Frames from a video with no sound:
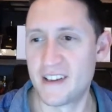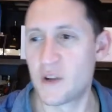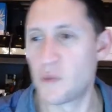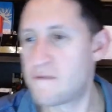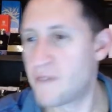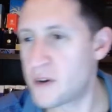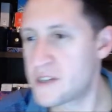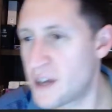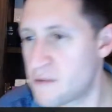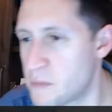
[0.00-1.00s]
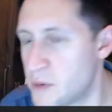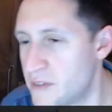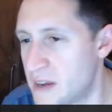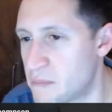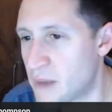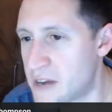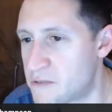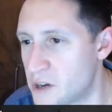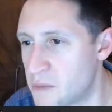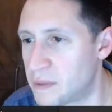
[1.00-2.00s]
Could we focus on removing
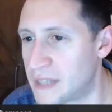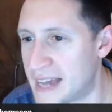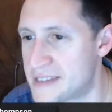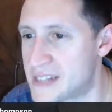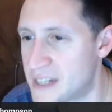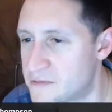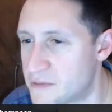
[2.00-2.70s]
microplastics